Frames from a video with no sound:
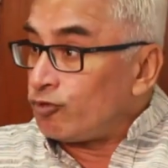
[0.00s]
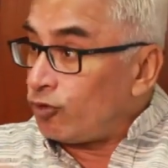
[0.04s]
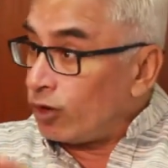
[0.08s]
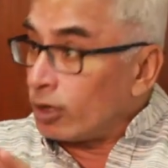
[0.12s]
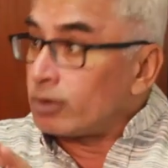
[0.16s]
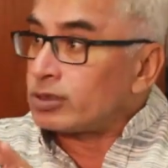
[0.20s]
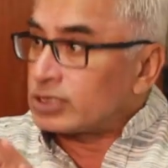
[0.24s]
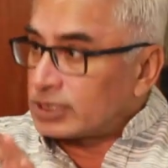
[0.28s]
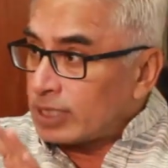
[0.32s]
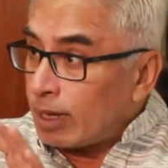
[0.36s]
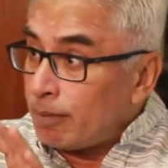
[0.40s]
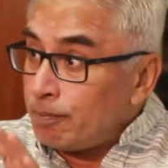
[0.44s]

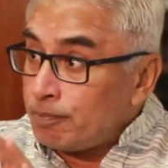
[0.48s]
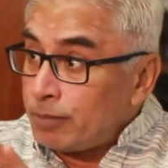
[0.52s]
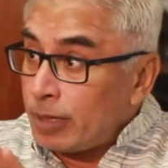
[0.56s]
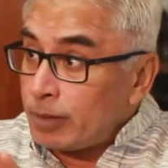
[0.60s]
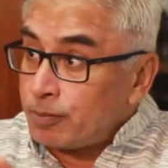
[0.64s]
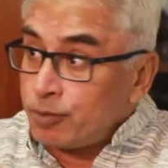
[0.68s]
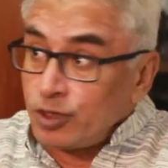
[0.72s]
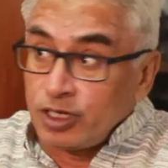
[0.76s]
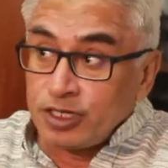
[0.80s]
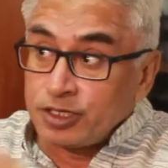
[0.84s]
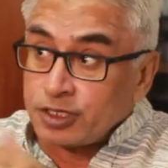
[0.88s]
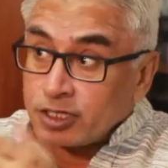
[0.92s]
For some
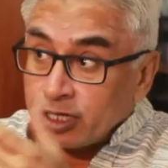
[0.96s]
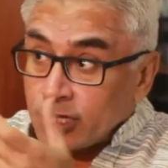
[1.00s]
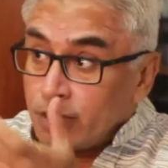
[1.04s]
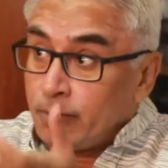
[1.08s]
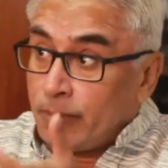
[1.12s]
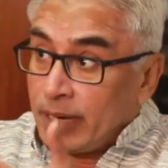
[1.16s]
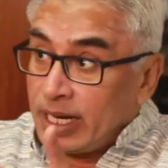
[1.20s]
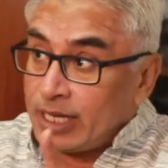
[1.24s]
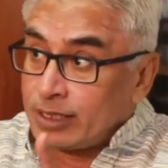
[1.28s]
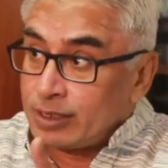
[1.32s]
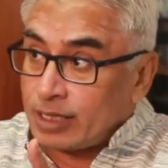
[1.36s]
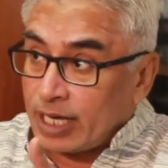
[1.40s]
people, it
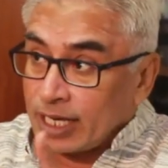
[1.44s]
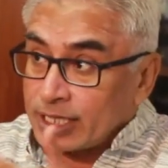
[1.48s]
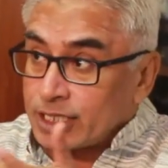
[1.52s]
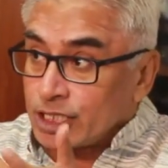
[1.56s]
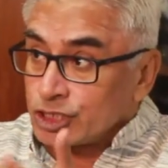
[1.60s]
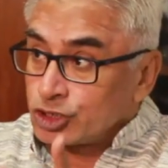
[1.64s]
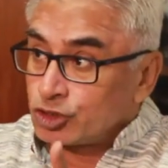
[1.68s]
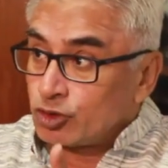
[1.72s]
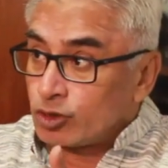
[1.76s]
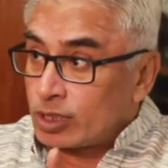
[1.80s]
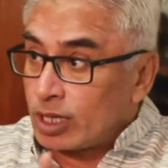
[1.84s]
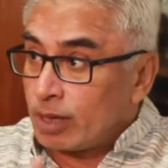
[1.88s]
remained like
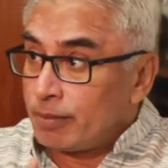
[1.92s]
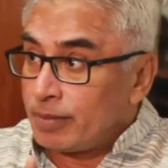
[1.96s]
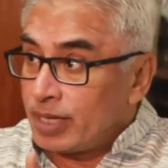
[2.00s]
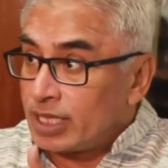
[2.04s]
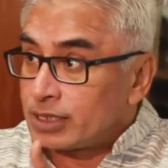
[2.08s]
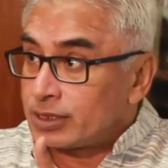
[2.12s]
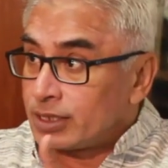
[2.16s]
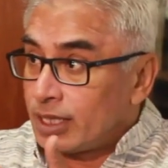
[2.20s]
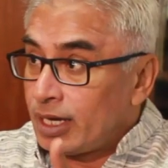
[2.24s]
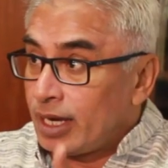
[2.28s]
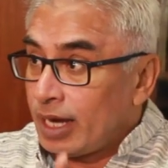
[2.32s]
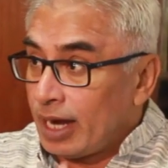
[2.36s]
yes. Ashoka
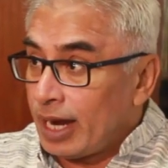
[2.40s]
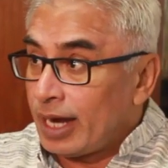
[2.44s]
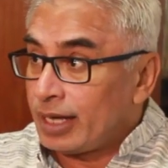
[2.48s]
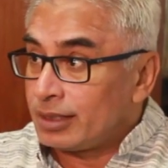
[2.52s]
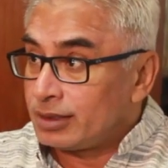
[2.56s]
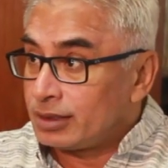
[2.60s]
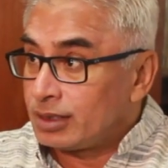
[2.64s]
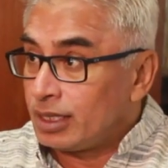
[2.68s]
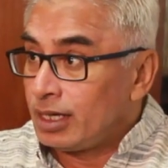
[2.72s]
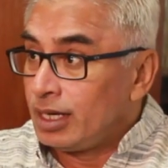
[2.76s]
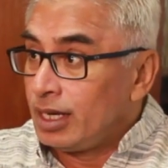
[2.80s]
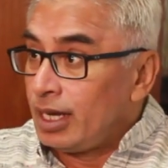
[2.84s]
Mehta
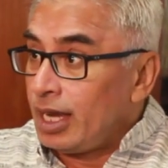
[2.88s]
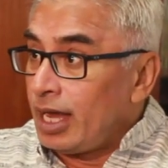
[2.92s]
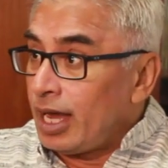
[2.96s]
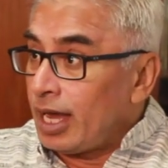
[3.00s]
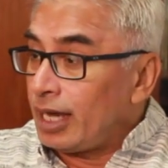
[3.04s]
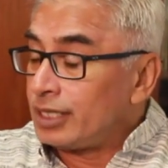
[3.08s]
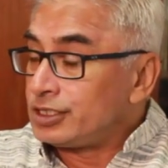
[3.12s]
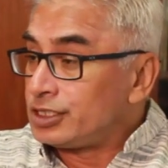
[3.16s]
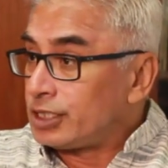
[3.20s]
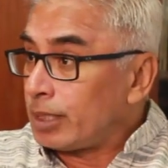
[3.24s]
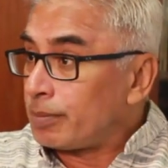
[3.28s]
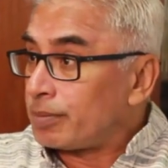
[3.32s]
and uh,
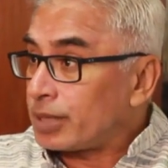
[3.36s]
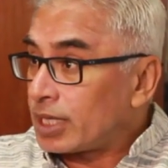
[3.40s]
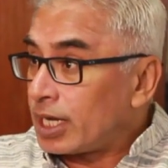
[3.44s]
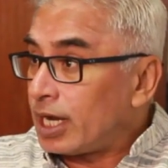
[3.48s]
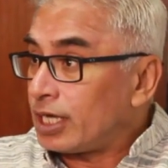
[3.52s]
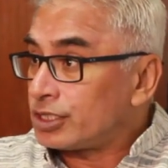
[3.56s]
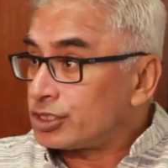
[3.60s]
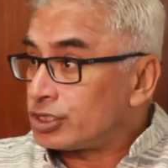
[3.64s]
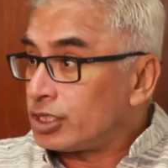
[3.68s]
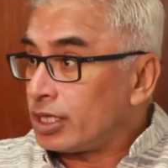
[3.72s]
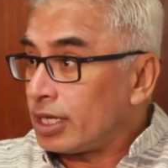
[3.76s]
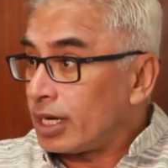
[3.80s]
and Achyut
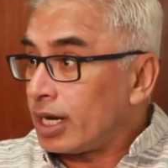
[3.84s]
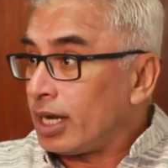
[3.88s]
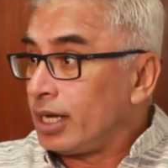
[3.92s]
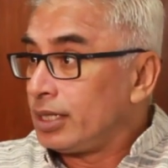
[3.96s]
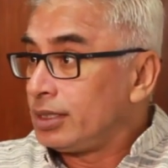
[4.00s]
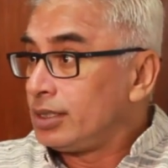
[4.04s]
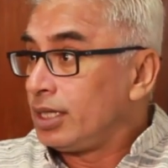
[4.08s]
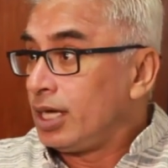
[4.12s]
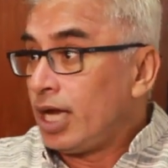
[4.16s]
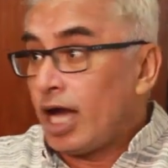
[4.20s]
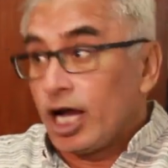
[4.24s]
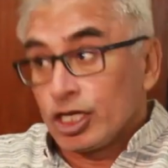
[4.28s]

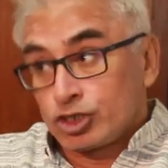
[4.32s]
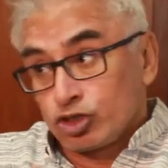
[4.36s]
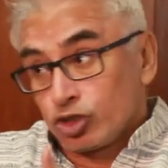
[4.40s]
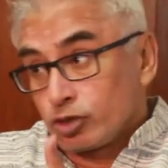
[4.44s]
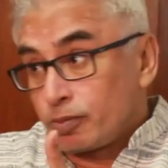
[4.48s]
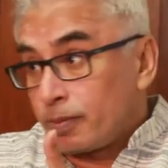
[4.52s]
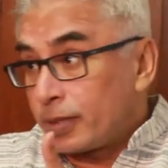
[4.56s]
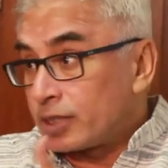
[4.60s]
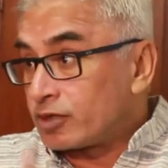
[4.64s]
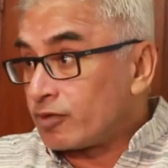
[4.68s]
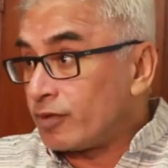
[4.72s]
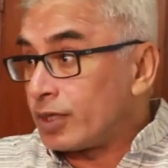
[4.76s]

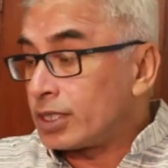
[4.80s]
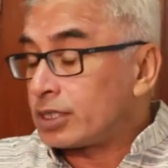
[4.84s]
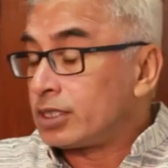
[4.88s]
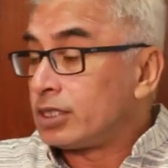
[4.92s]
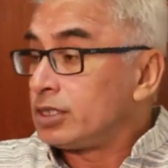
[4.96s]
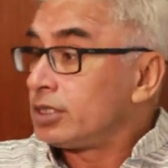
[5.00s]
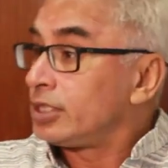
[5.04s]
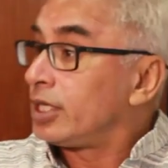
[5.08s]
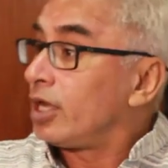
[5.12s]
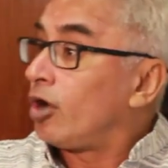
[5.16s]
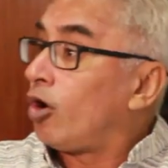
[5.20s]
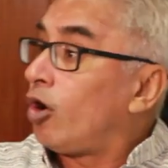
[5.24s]

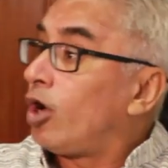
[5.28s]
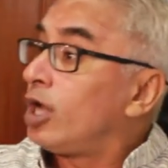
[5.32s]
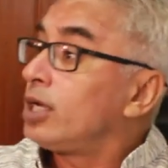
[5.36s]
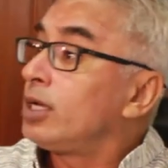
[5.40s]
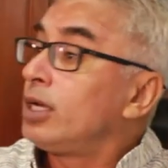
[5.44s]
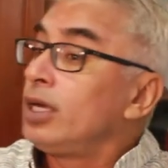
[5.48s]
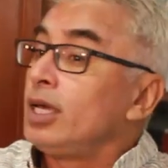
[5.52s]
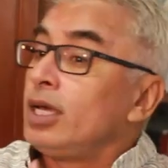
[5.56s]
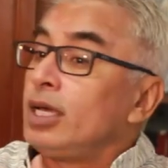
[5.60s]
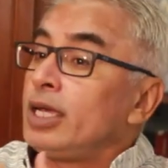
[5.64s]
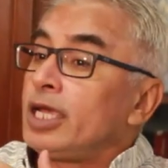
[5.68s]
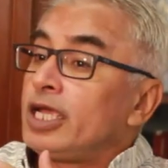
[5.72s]
Patwardhan. They
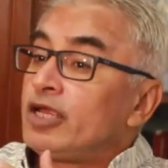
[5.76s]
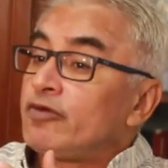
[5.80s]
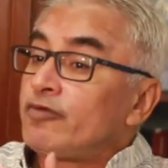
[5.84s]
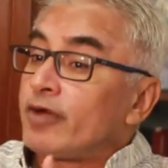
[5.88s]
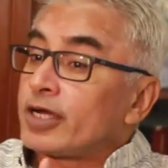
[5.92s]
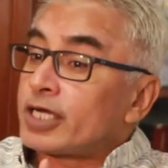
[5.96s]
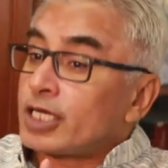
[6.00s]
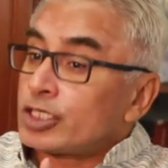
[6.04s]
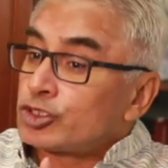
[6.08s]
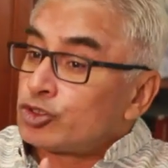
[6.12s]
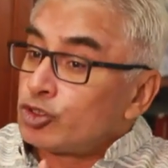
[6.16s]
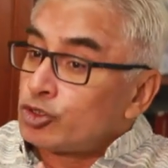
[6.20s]
all, in
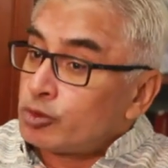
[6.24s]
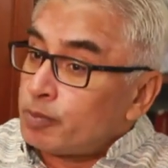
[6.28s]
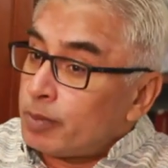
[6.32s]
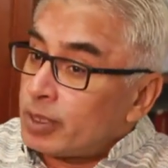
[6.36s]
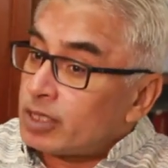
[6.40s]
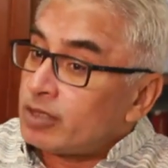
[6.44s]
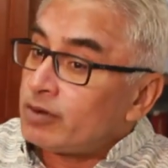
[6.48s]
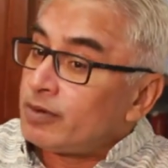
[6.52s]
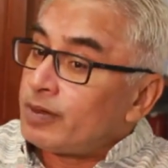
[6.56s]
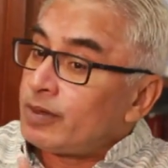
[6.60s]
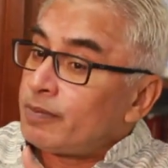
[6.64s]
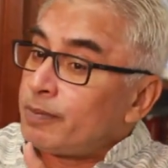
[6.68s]
fact, Achyut
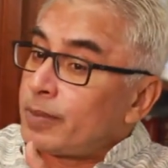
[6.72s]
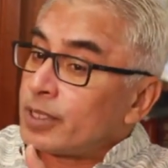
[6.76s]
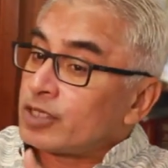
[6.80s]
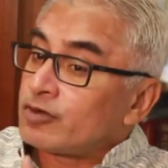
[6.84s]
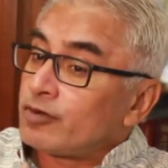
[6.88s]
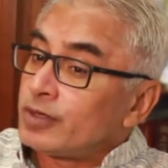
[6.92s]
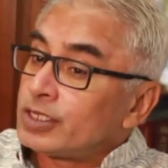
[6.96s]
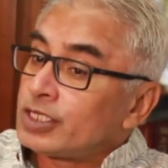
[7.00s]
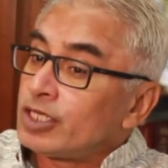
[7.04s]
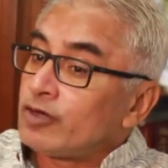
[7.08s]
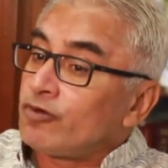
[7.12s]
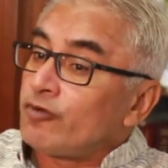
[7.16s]

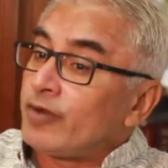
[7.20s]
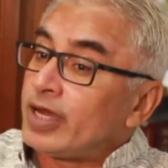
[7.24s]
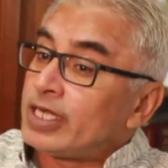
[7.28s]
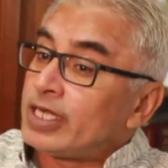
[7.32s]
Patwardhan